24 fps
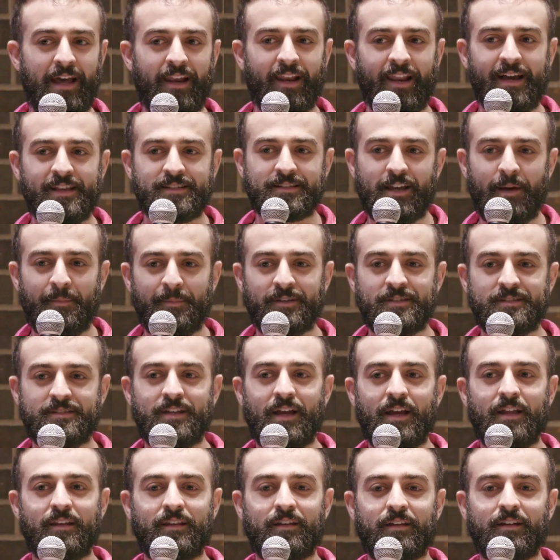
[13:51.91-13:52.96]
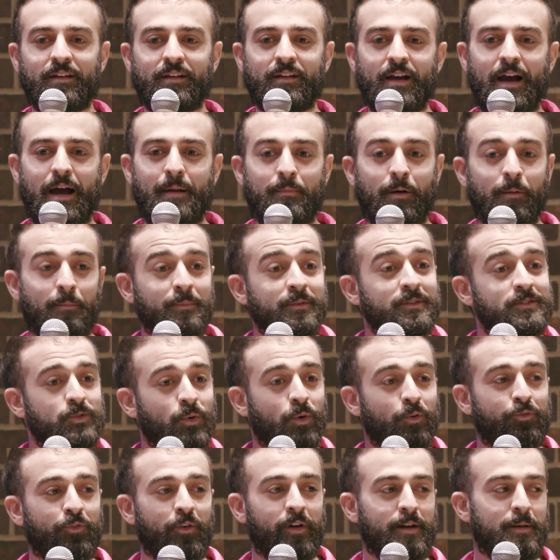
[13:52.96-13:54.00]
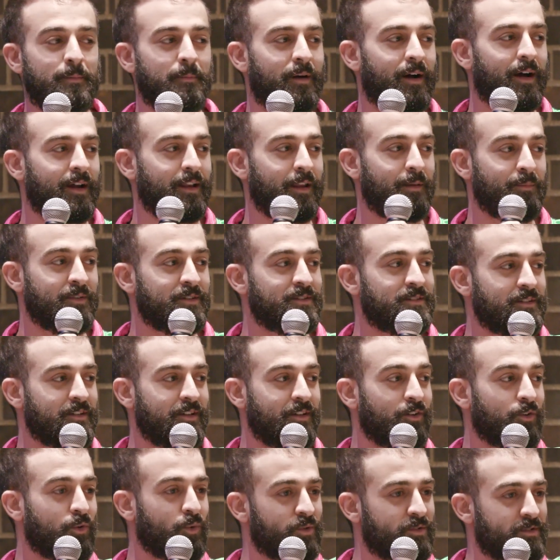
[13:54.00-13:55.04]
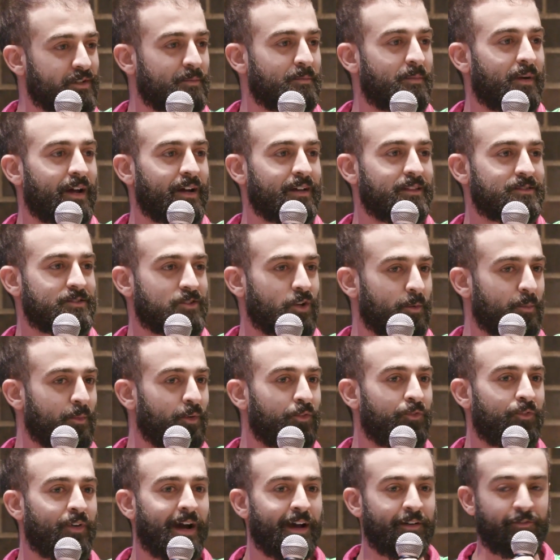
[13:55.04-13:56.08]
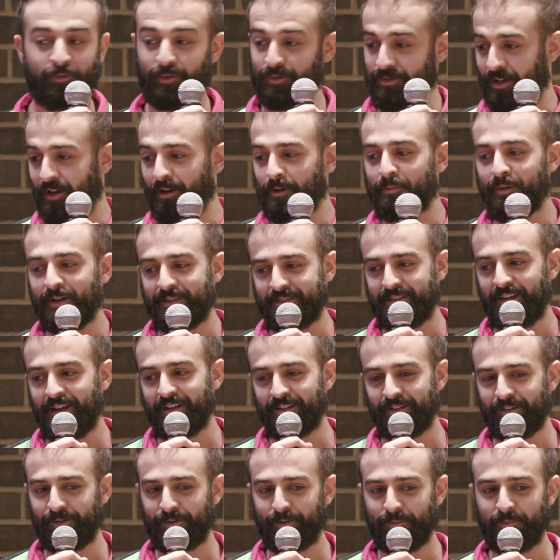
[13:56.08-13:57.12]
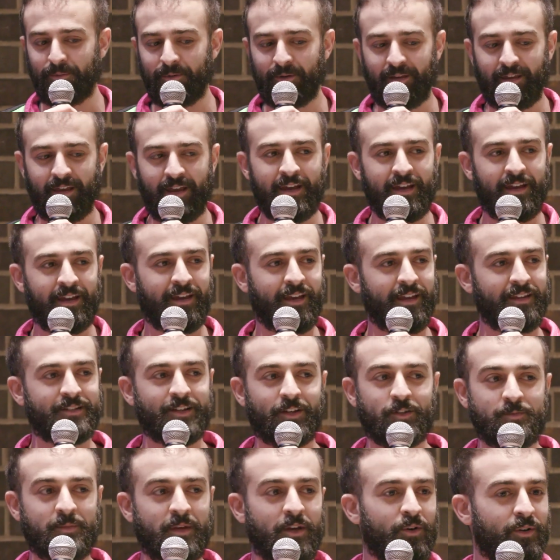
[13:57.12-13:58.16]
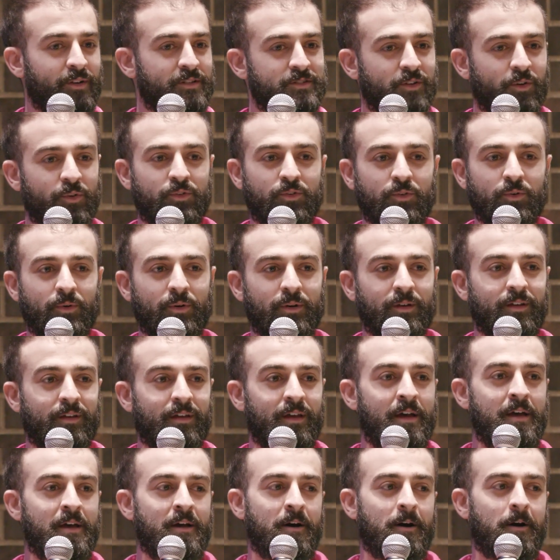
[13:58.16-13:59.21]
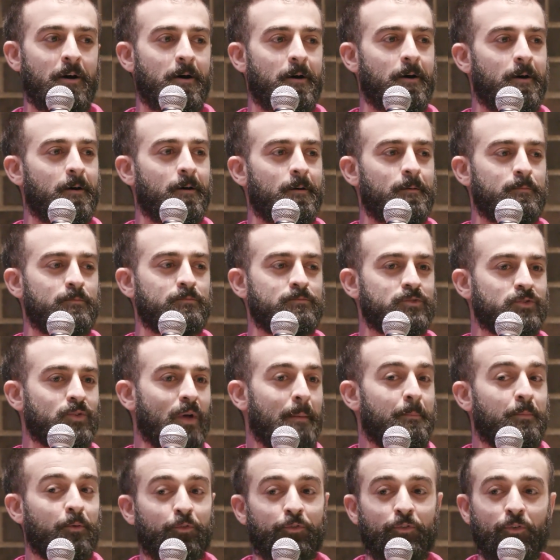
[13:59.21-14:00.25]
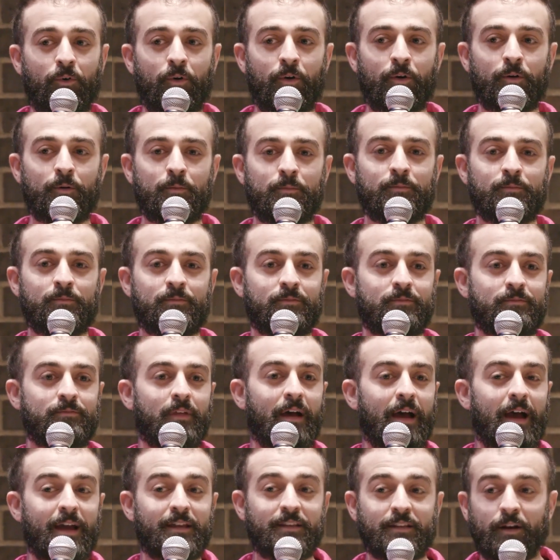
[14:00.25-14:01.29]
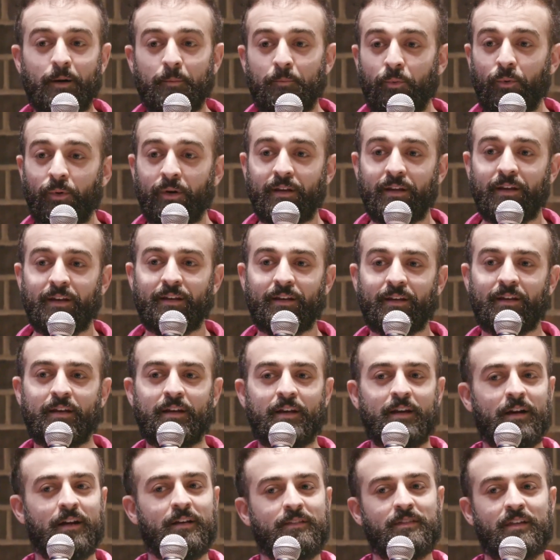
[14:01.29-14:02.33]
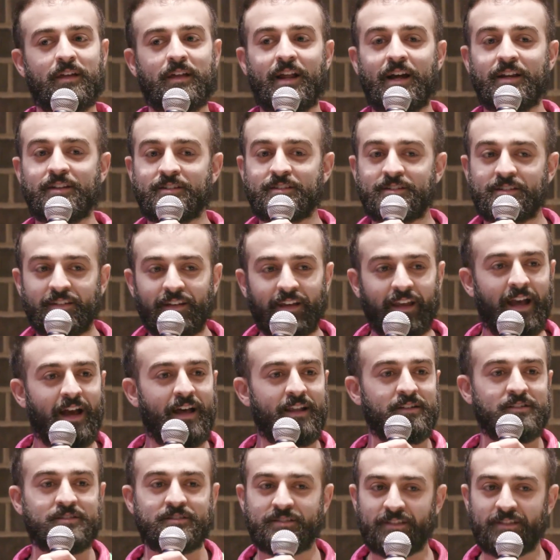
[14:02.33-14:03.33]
had last comic standing. I bumped into a friend of mine named Yazid, who's in my Terminal 5, and we'll talk about that in a little bit. He tells me, yo, let's go do it. So I performed. I ended up winning, and then I just kind of